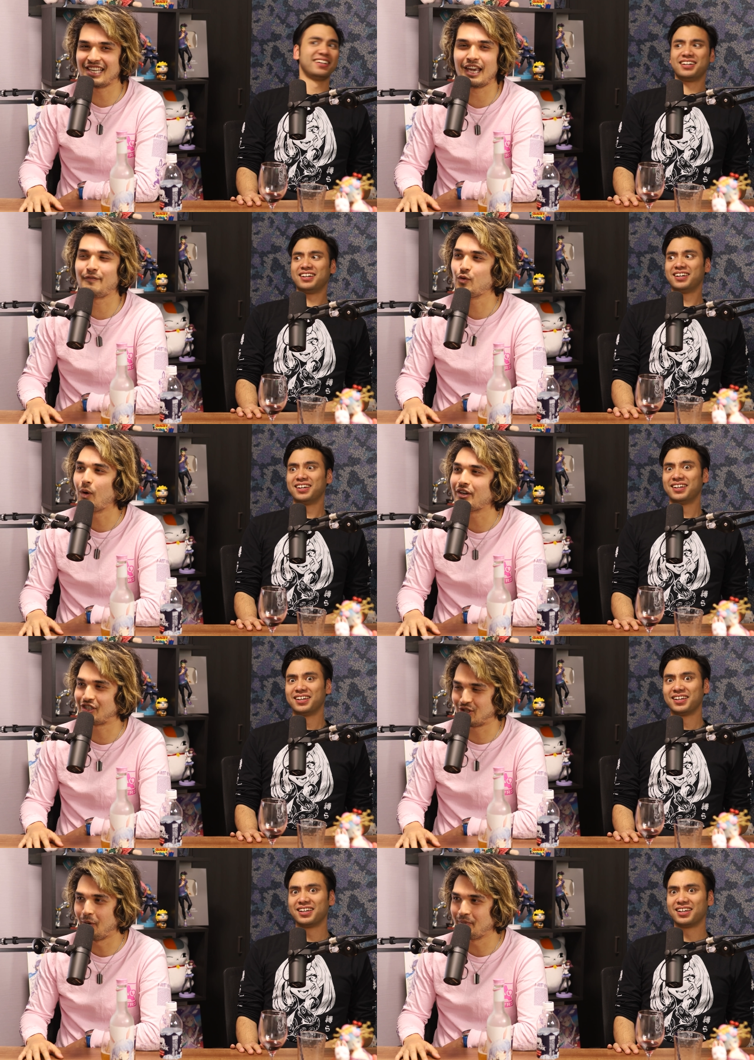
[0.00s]
Speaker 1: he's like, if you want to
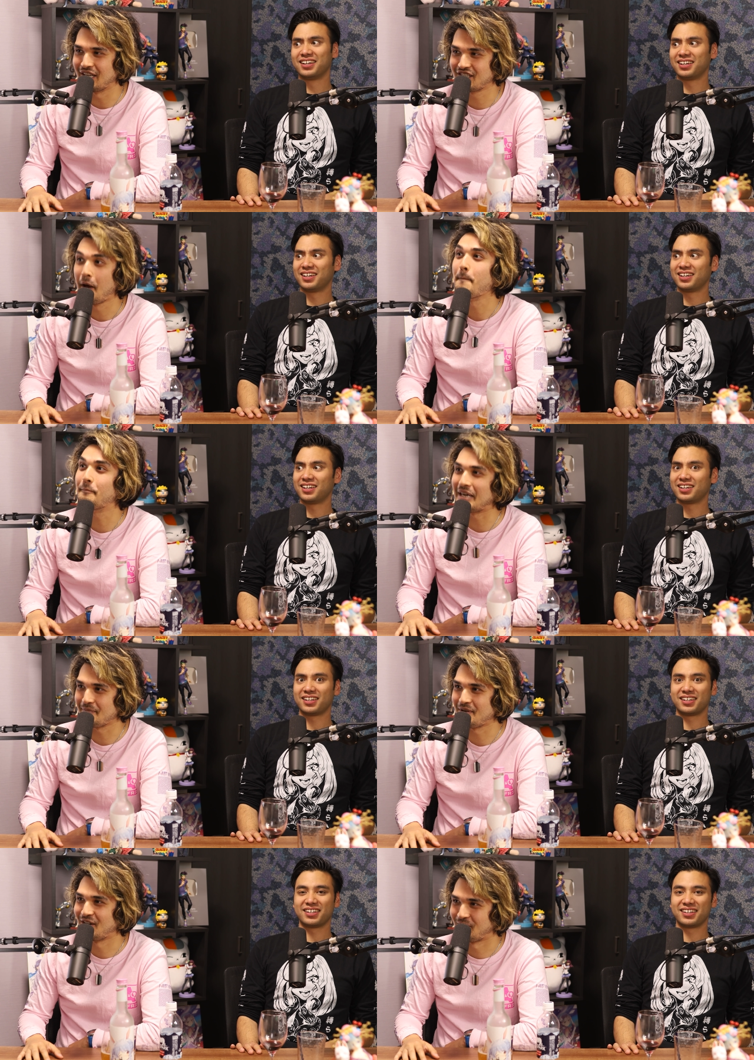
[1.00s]
stop this,
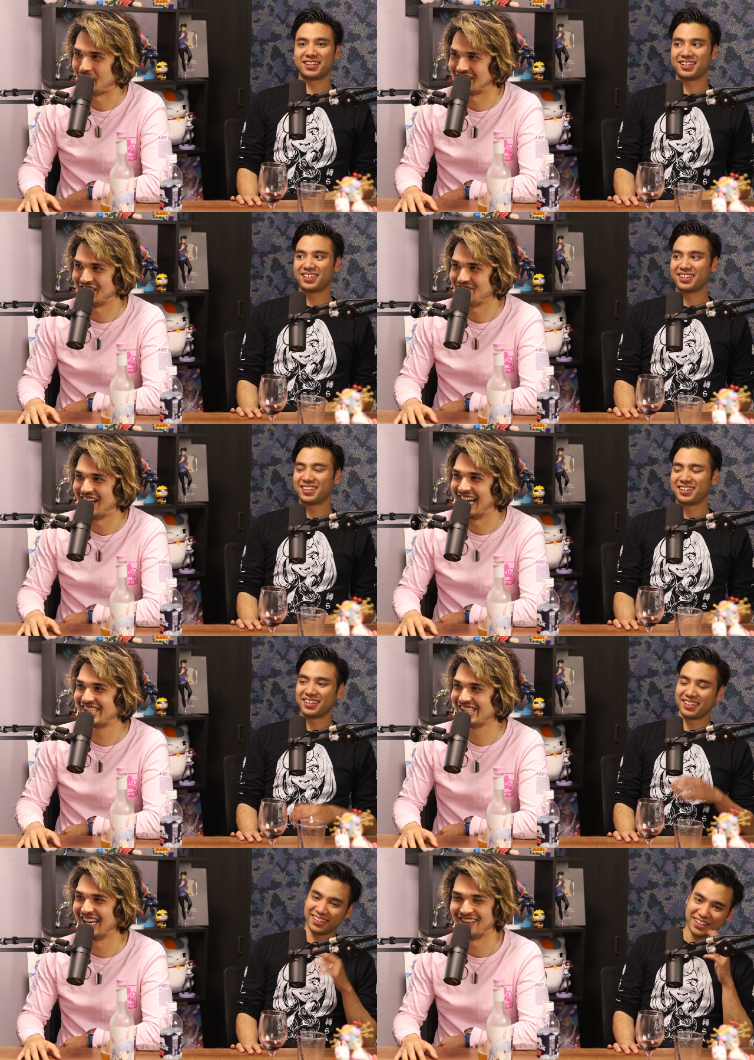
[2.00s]
beat me in a wrestling
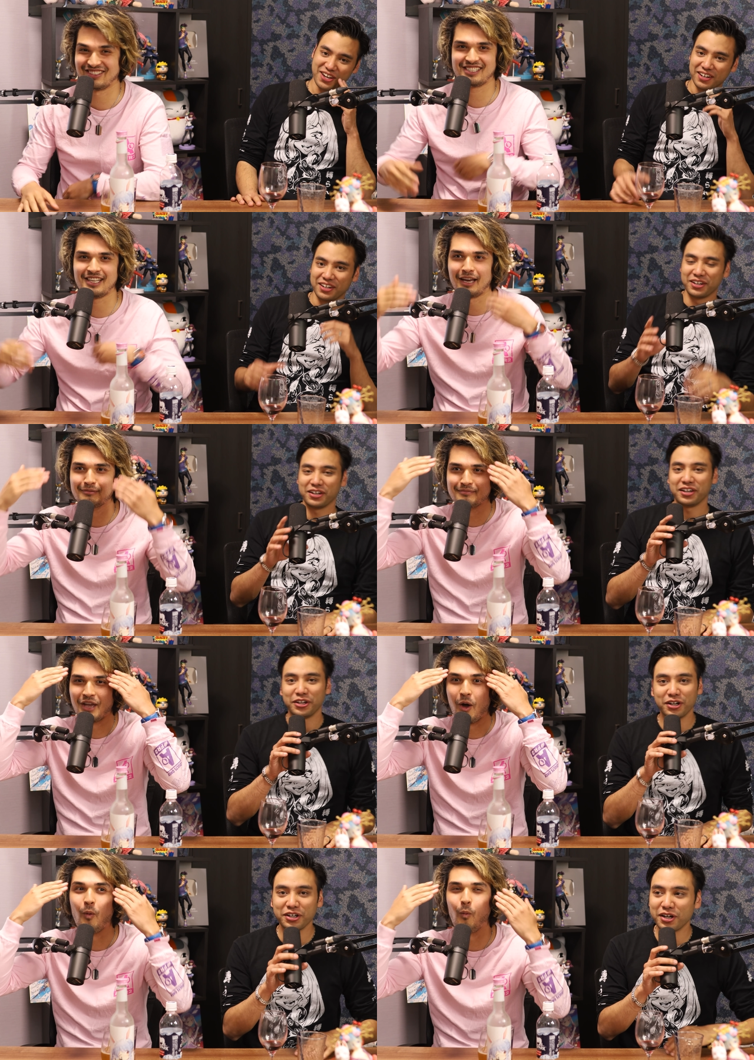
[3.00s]
match. And I was just like,
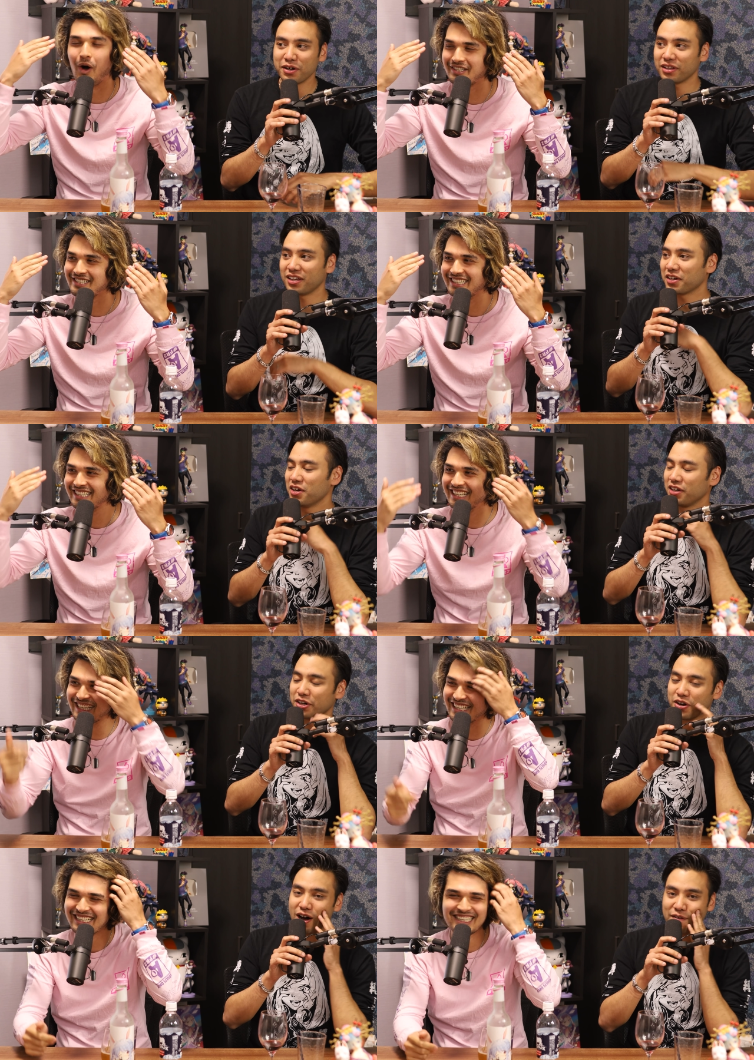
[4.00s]

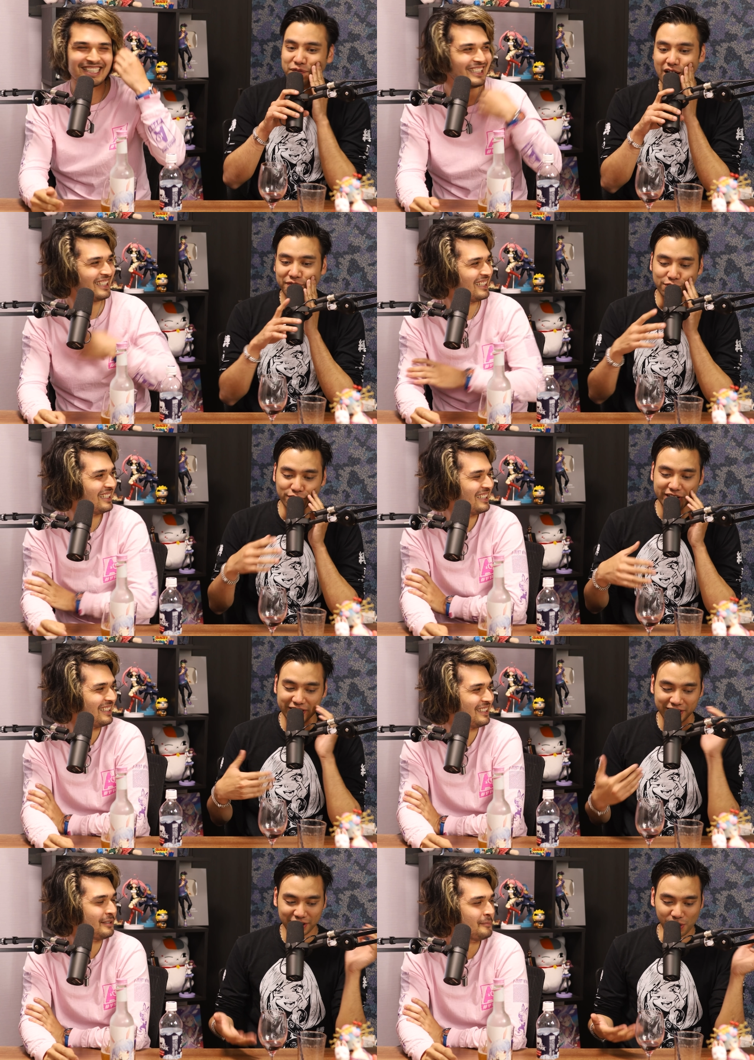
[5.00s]
Speaker 2: after
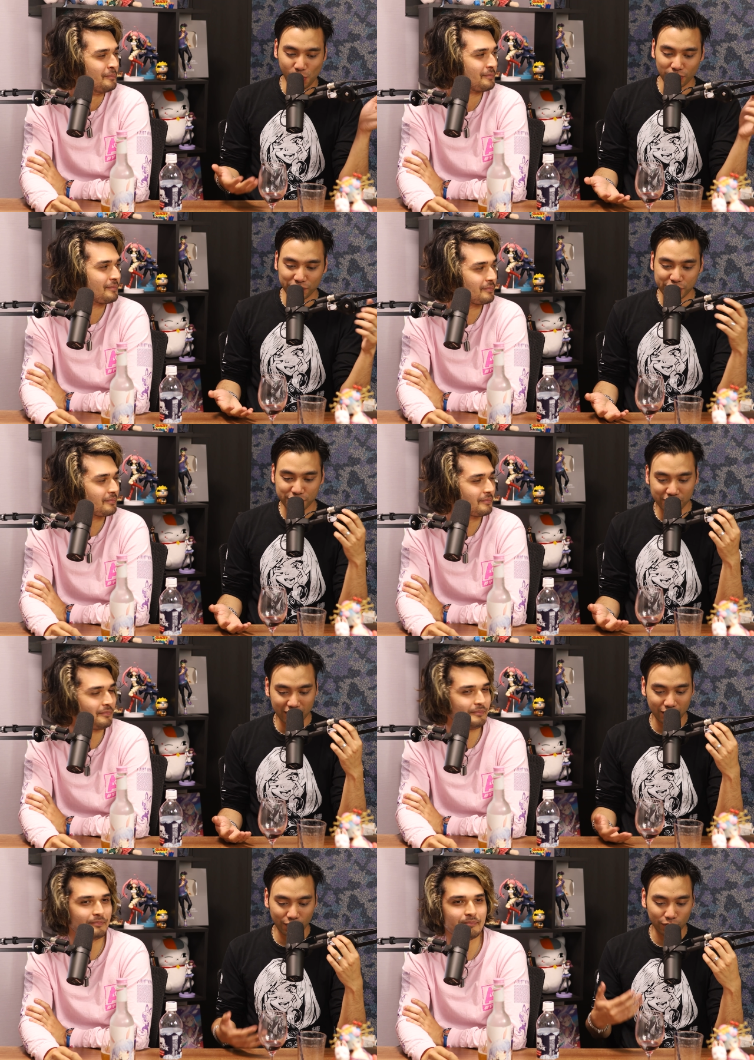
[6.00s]
reading all
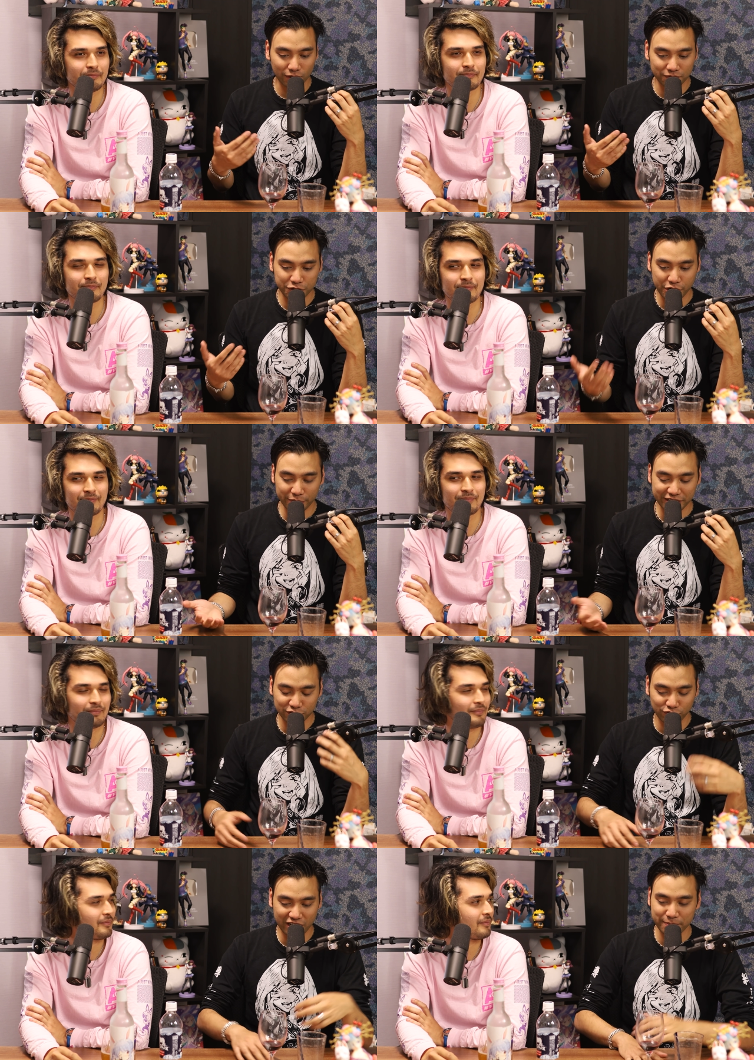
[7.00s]
of
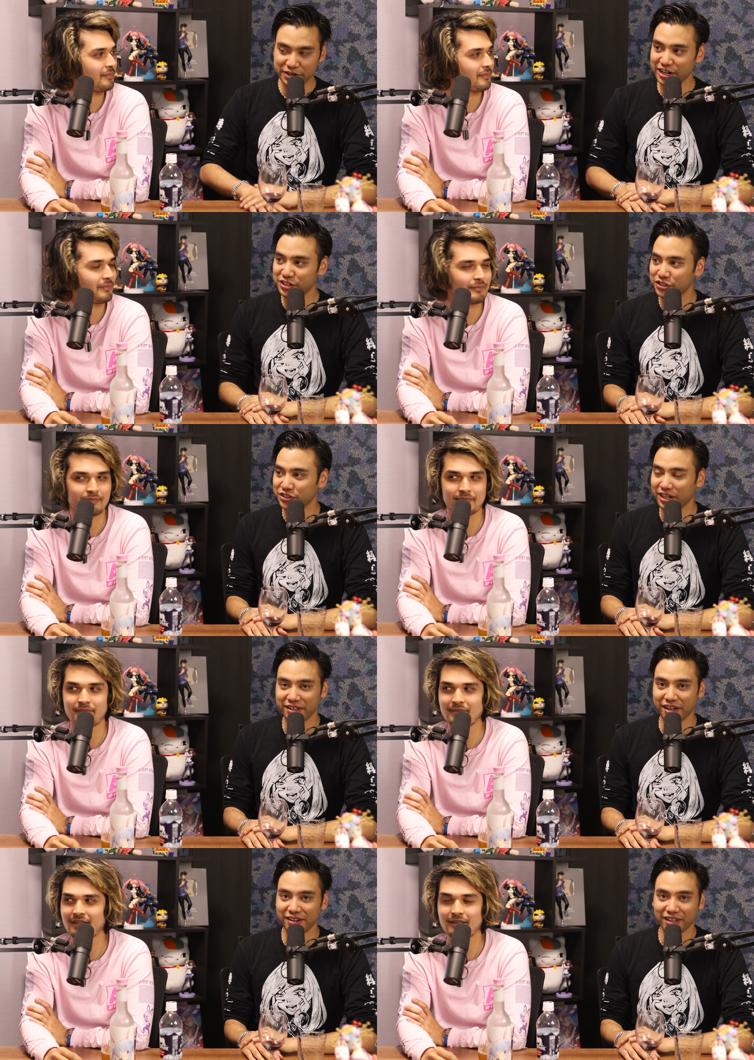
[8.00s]
Joey's recommendations, I
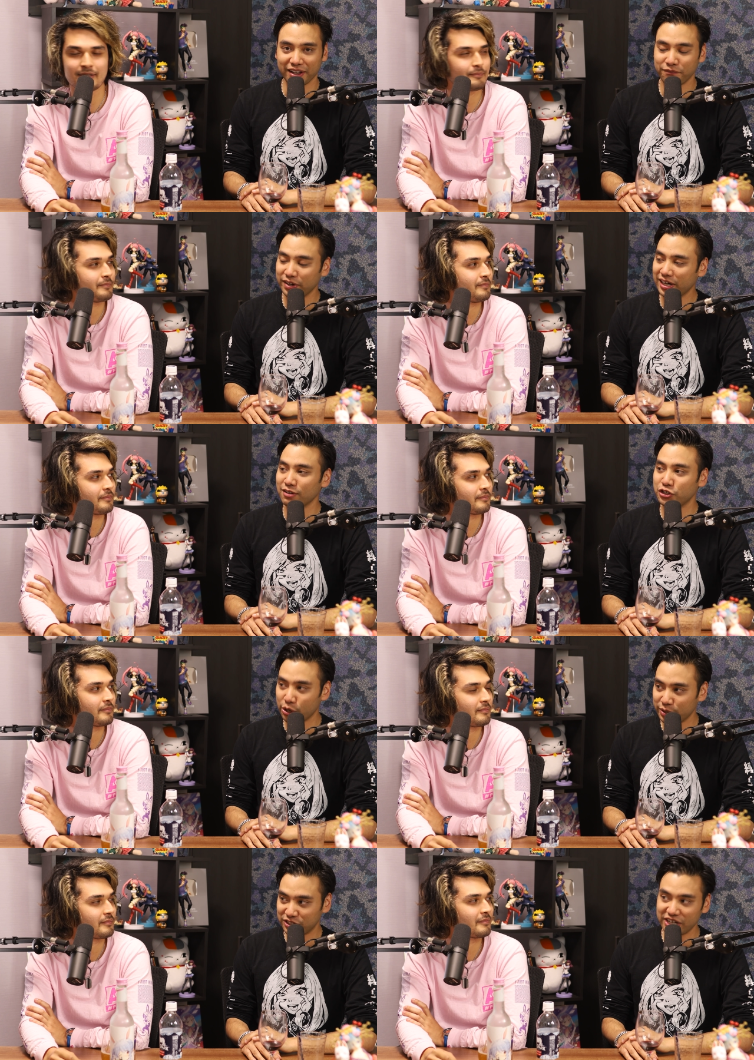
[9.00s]
like figured out
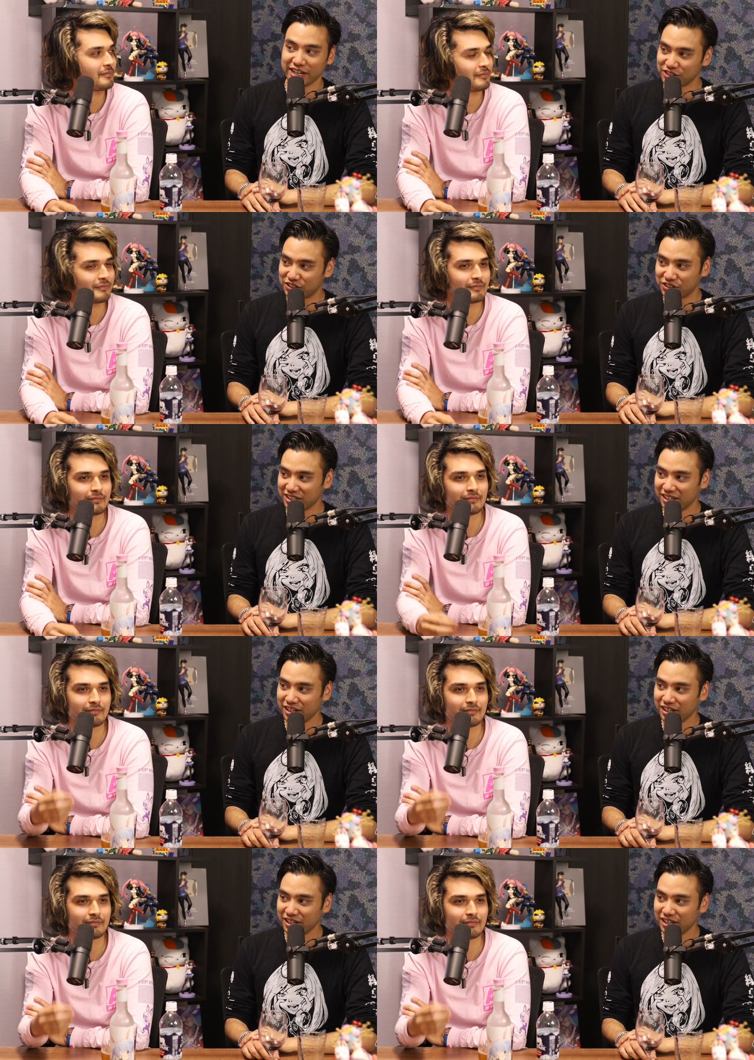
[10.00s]
Joey's tastes.